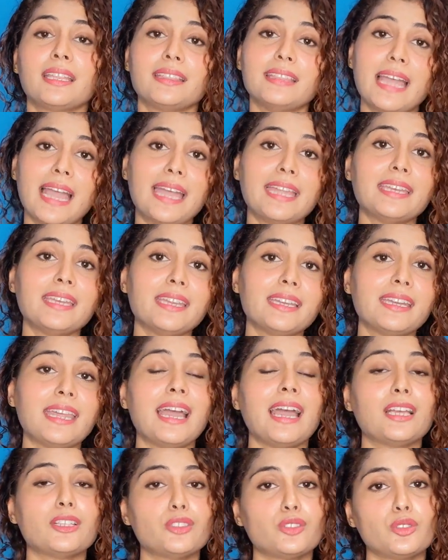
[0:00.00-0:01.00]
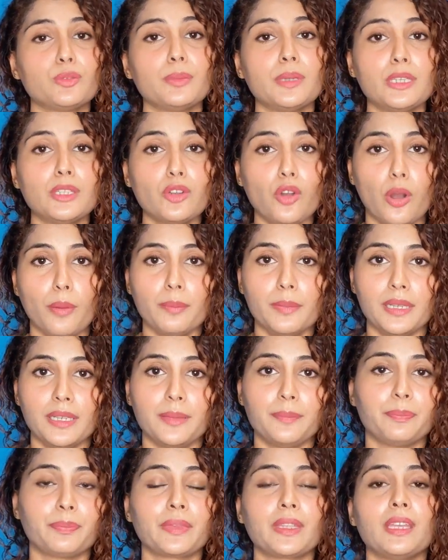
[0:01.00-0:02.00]
than it has to be
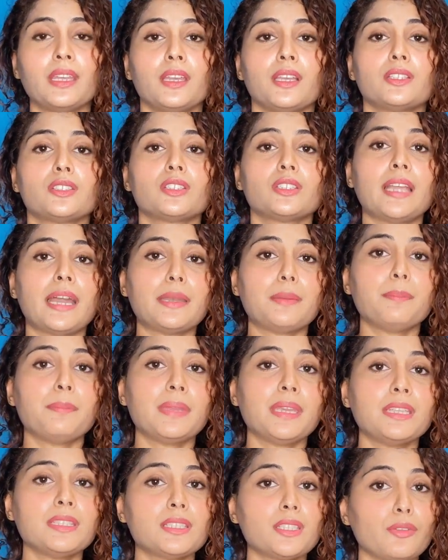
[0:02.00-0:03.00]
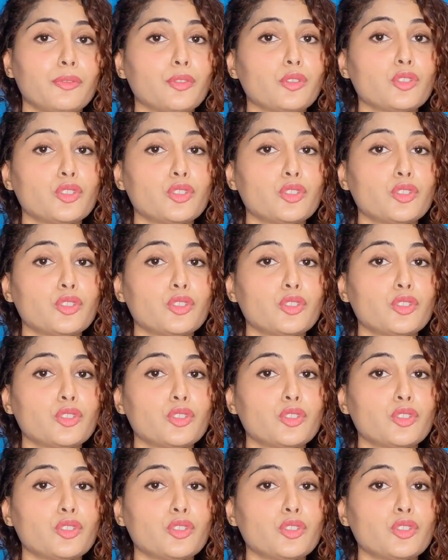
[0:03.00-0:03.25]
normally. So that means if you